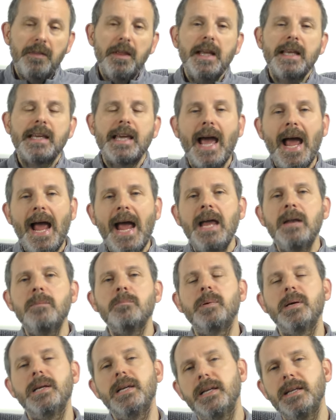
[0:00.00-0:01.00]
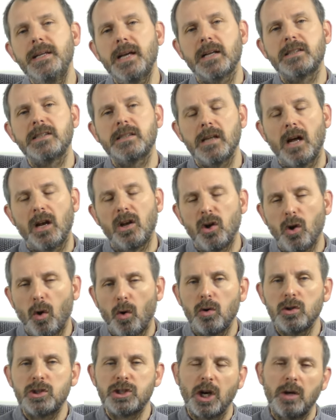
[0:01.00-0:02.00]
there can be a
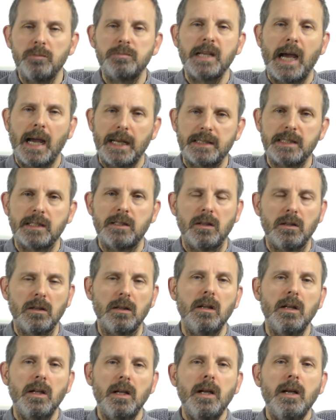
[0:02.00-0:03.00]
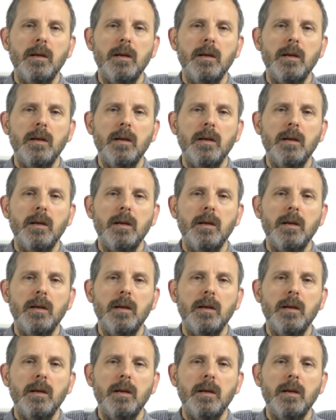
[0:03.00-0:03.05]
long-term tactical